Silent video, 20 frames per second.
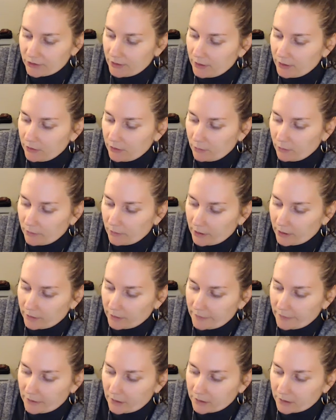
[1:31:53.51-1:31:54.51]
in the work
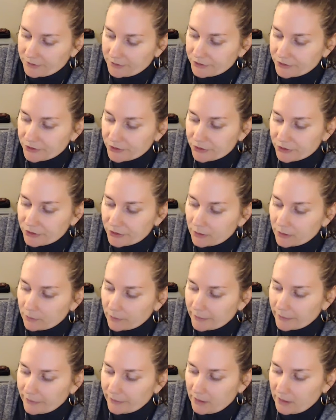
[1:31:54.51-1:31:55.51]
that are consistent with the